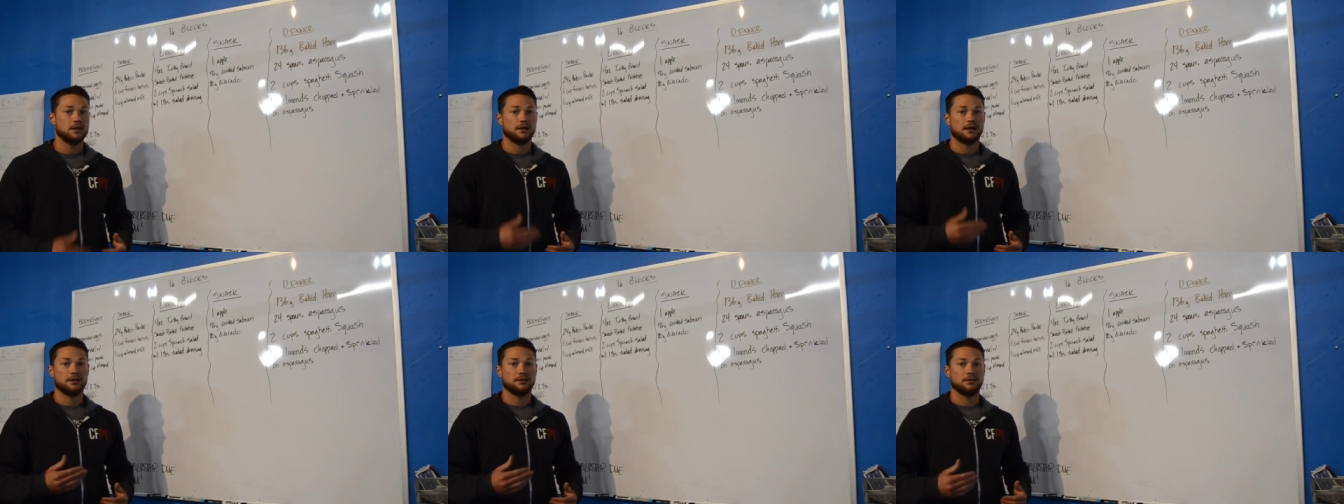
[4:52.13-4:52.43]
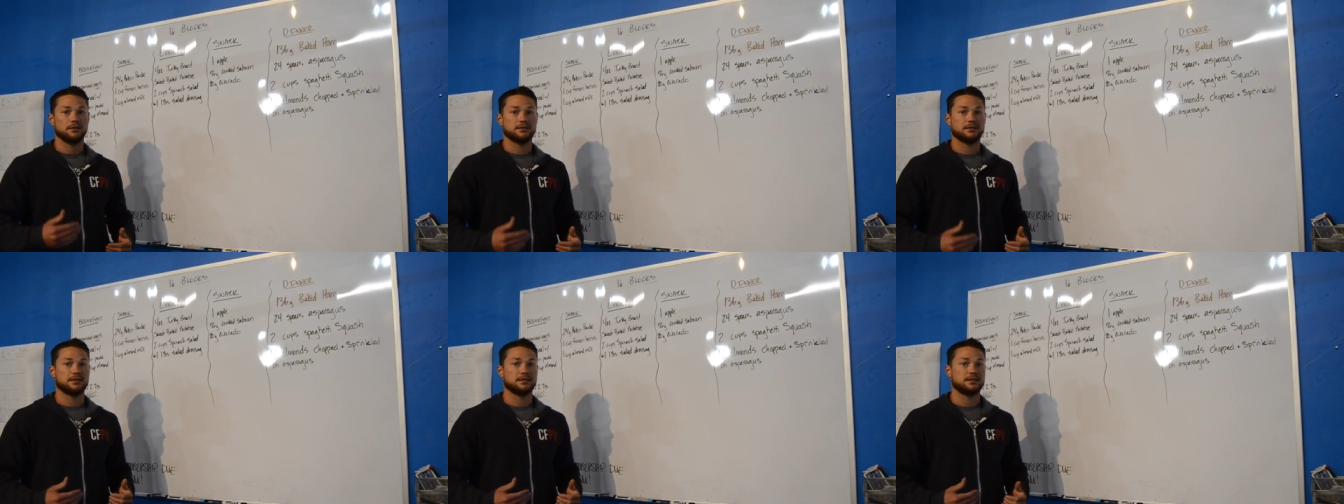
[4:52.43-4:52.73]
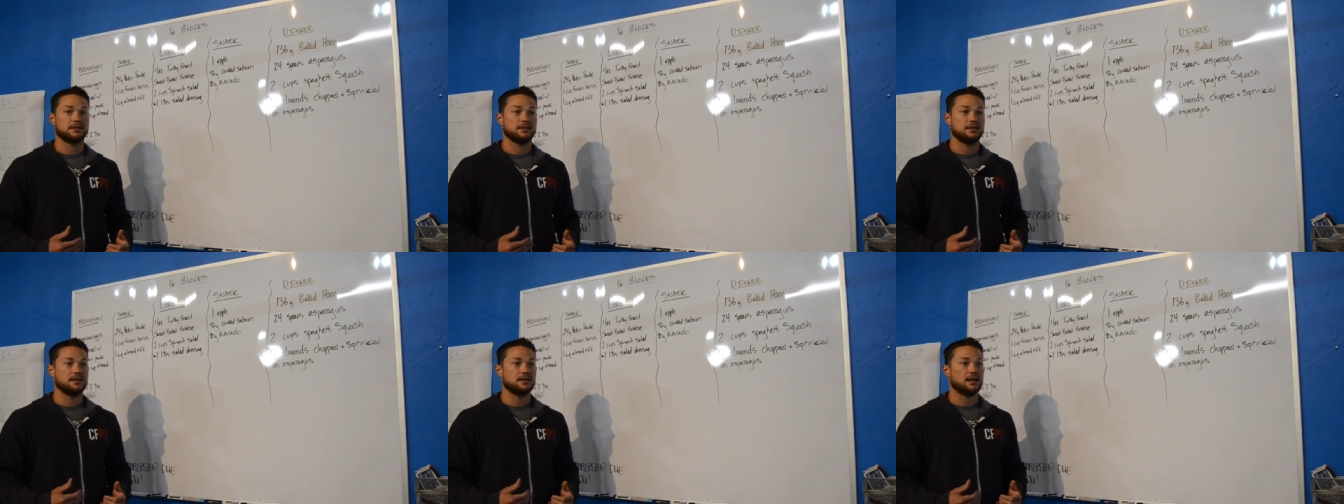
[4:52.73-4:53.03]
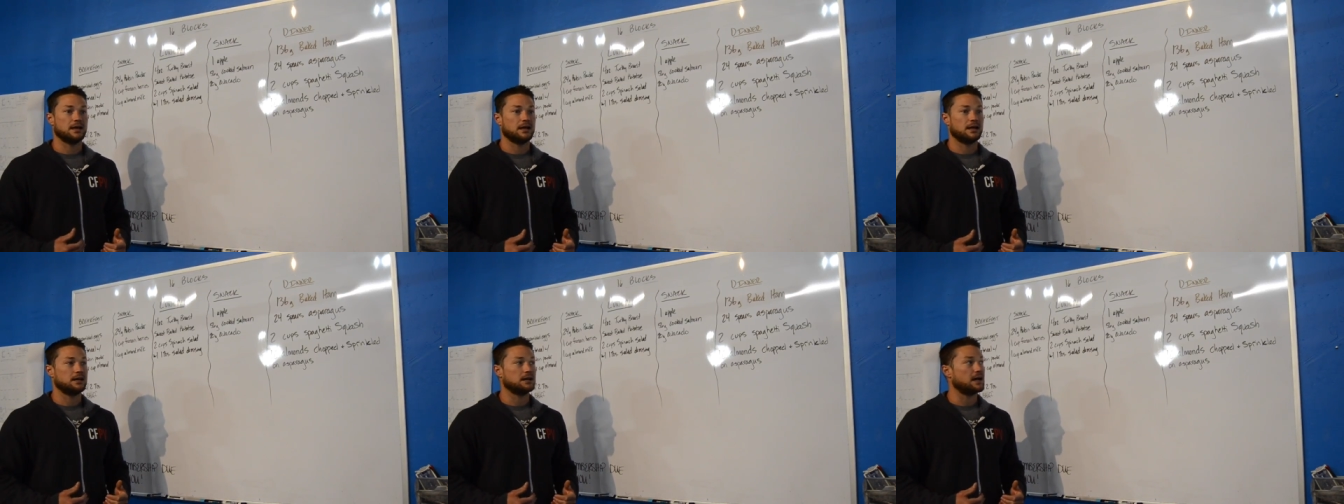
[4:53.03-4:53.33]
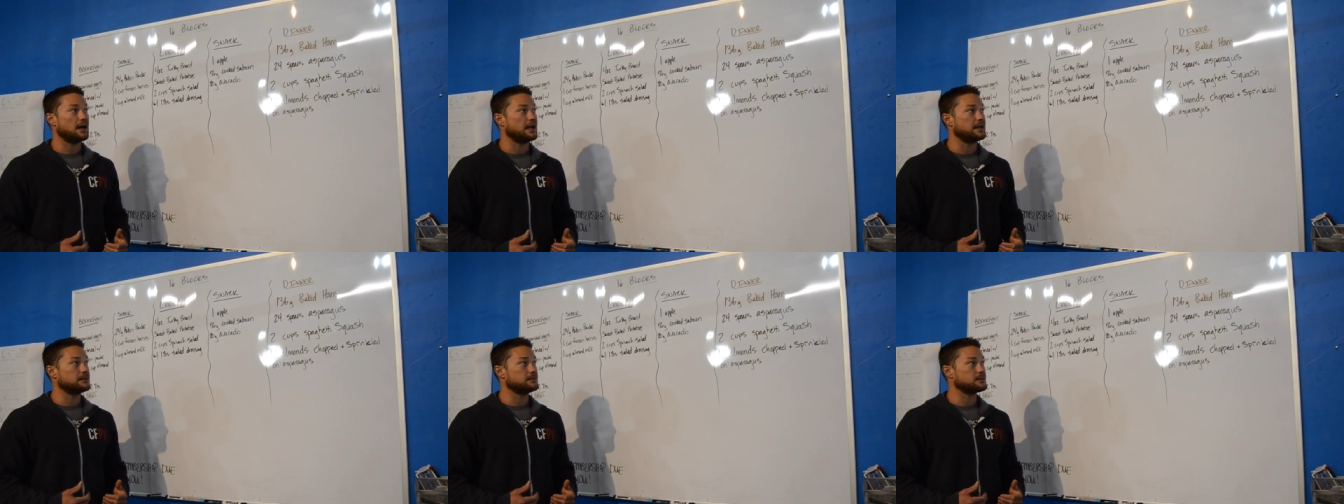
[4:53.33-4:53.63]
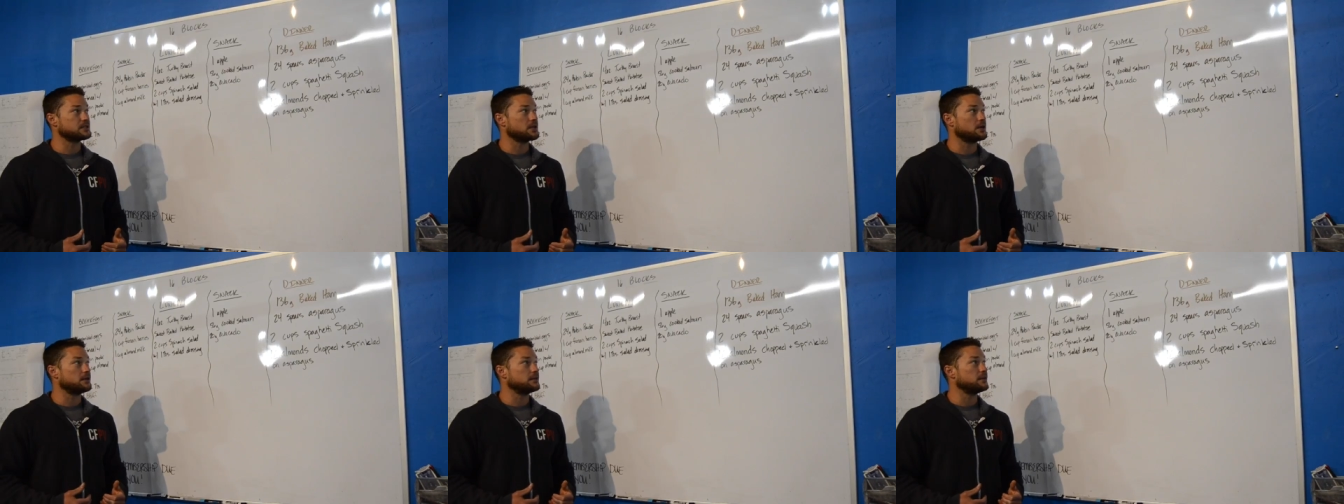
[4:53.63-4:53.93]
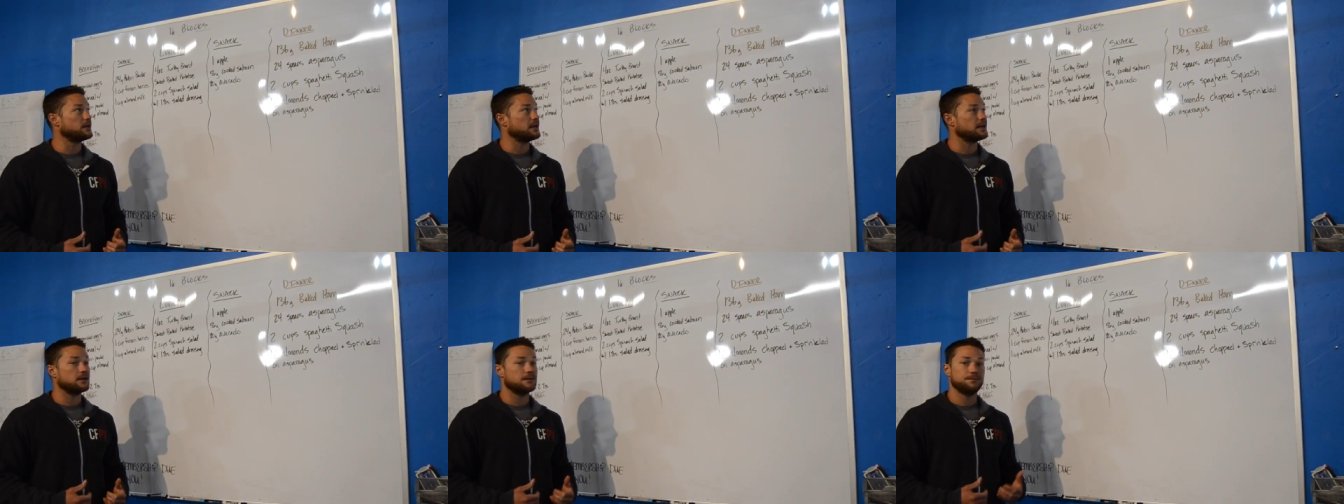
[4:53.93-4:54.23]
I looked at the uh, items
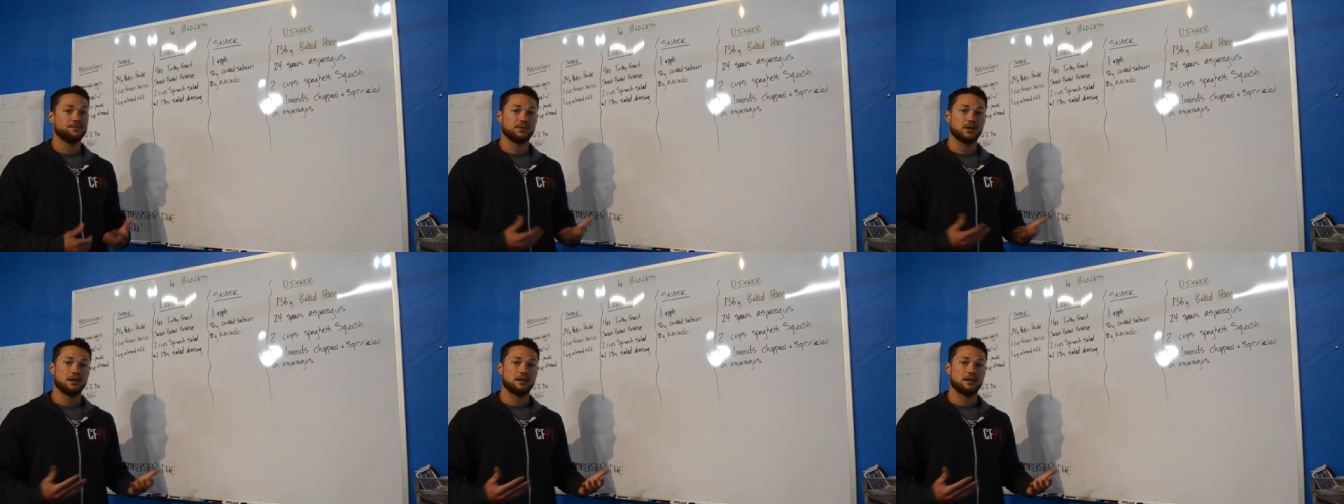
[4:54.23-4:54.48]
on there,